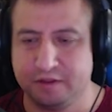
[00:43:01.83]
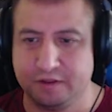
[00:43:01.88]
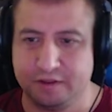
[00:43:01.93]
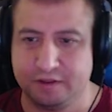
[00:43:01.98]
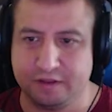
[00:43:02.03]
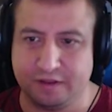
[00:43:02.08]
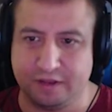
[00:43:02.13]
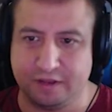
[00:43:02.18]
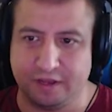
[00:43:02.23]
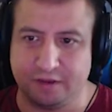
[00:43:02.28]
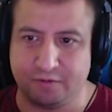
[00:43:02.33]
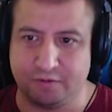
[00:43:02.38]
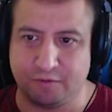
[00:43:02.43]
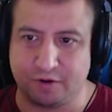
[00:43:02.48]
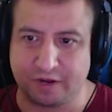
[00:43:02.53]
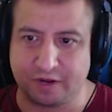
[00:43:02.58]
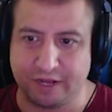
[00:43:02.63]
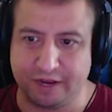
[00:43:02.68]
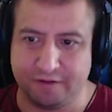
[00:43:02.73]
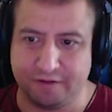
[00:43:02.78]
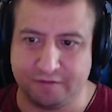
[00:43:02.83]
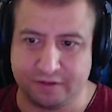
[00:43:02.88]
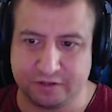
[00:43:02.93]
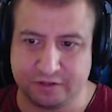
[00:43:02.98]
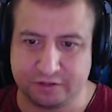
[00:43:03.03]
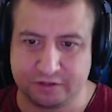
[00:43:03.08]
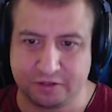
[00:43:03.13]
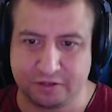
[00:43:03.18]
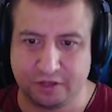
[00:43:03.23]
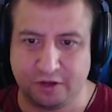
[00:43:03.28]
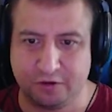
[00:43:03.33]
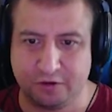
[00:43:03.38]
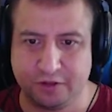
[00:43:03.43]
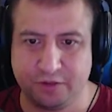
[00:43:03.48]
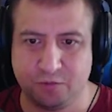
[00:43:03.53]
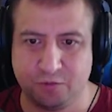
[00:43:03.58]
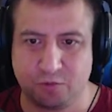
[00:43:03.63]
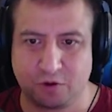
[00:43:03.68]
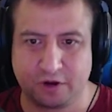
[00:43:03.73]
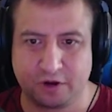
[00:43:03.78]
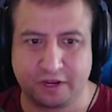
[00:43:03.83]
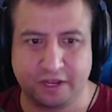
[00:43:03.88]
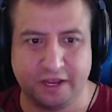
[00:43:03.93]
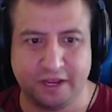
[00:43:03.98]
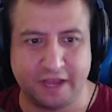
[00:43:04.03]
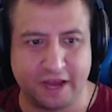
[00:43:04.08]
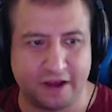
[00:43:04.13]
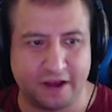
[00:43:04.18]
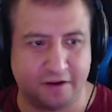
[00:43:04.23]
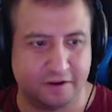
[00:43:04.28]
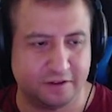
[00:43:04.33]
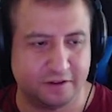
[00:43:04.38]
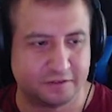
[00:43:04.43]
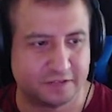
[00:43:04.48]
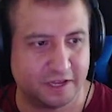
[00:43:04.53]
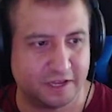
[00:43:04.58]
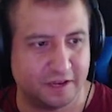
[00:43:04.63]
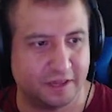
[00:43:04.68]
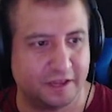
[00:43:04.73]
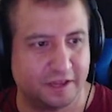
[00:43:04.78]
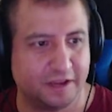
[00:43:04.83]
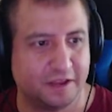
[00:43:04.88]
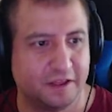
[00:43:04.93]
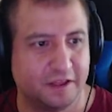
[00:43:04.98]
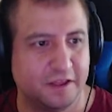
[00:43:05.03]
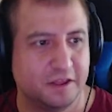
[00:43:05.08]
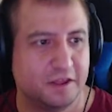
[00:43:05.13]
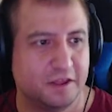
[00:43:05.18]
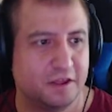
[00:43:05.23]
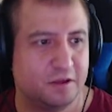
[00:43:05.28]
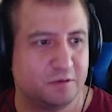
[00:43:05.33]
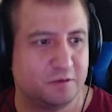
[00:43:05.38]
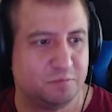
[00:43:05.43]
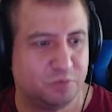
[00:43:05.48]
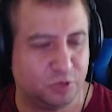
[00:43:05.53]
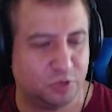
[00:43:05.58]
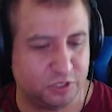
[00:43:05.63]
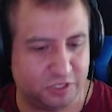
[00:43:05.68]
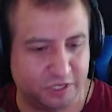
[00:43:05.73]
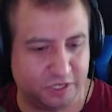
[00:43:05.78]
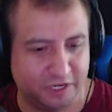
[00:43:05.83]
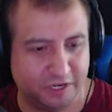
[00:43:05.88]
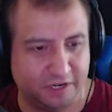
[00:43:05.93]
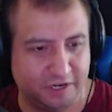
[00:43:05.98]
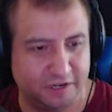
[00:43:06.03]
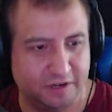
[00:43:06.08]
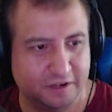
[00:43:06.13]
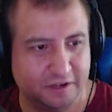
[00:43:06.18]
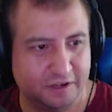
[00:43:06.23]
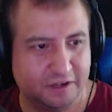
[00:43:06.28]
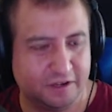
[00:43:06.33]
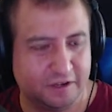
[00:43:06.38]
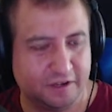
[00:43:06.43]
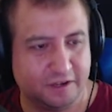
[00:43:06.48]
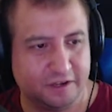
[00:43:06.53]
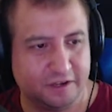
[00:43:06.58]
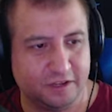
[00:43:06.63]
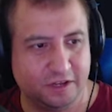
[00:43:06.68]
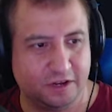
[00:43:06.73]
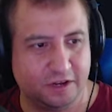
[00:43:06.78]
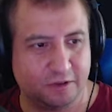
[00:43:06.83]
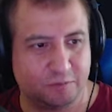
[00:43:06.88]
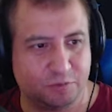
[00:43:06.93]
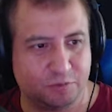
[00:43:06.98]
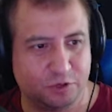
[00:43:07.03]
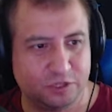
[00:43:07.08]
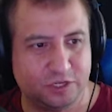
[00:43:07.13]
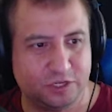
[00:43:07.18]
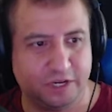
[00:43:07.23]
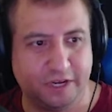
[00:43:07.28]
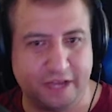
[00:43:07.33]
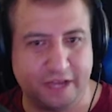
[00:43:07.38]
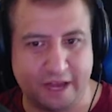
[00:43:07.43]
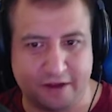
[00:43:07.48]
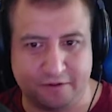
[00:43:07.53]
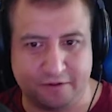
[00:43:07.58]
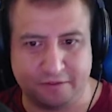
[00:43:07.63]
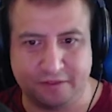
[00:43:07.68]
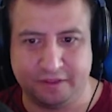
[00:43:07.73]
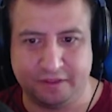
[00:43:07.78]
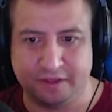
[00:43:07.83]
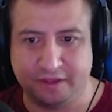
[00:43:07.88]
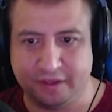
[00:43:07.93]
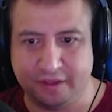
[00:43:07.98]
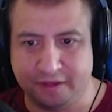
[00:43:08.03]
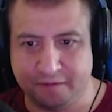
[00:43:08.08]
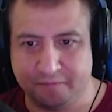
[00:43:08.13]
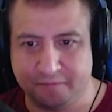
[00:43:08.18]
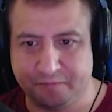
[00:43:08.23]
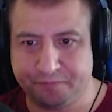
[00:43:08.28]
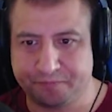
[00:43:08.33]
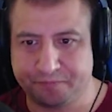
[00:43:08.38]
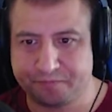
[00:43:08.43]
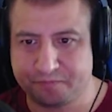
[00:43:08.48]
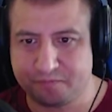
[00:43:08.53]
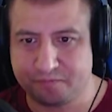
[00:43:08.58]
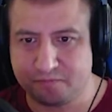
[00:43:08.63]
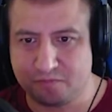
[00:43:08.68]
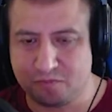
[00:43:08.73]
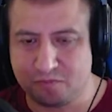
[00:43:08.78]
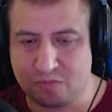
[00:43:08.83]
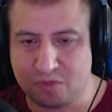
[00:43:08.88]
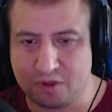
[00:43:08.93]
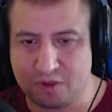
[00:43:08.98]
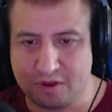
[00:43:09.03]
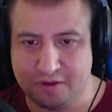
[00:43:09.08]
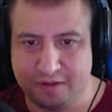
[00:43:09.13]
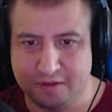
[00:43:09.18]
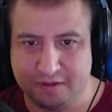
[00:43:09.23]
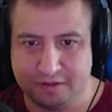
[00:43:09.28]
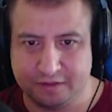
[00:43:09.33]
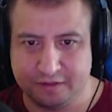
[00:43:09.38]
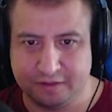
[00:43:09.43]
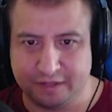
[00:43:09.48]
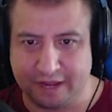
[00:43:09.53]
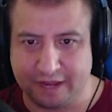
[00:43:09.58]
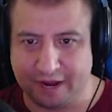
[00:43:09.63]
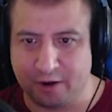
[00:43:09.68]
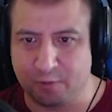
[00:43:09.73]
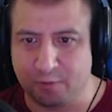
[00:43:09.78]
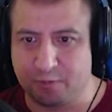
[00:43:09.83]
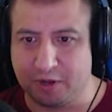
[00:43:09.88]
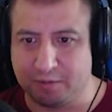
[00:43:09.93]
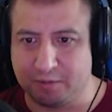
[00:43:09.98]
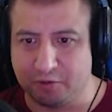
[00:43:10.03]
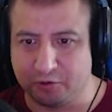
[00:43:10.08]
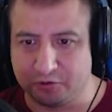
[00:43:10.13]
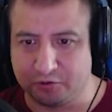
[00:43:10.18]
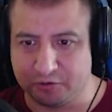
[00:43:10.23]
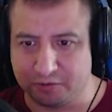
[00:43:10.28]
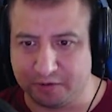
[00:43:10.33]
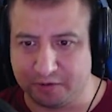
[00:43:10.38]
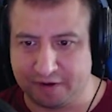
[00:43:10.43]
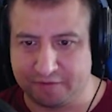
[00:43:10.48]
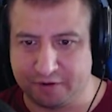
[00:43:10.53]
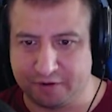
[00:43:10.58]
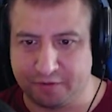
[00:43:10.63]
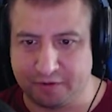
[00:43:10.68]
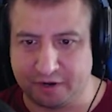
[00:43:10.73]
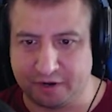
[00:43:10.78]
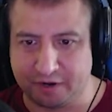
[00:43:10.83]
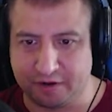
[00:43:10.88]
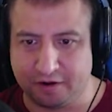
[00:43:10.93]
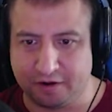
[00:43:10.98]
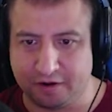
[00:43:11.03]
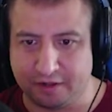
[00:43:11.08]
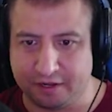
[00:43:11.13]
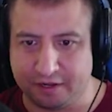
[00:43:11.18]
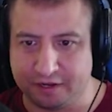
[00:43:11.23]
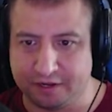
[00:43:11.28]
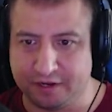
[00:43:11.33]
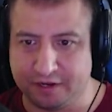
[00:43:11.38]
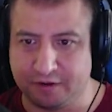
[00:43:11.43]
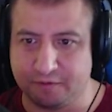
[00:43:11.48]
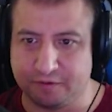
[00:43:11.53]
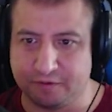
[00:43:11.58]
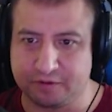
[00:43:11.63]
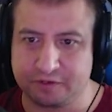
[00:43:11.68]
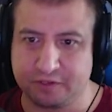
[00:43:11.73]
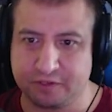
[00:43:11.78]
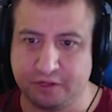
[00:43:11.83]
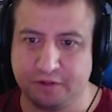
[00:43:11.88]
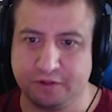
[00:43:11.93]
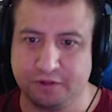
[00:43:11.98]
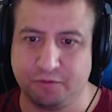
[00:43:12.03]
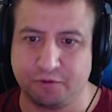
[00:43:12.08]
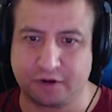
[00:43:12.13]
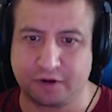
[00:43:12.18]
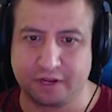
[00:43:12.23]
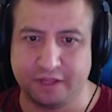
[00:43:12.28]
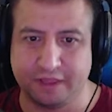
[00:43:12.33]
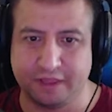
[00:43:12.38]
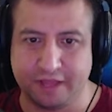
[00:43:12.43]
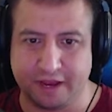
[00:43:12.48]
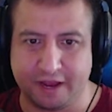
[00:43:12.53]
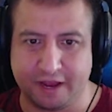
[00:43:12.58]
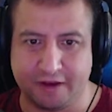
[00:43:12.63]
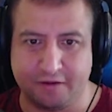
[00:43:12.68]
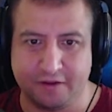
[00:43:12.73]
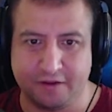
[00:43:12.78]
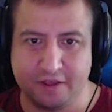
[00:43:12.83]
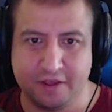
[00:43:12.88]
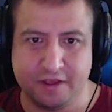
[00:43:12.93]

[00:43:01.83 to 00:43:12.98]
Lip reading: And we're kind of slowly working out. It's kind of like pushing, you know, pushing out the air bubbles or whatever you want to call it. You know, we're slowly working that out.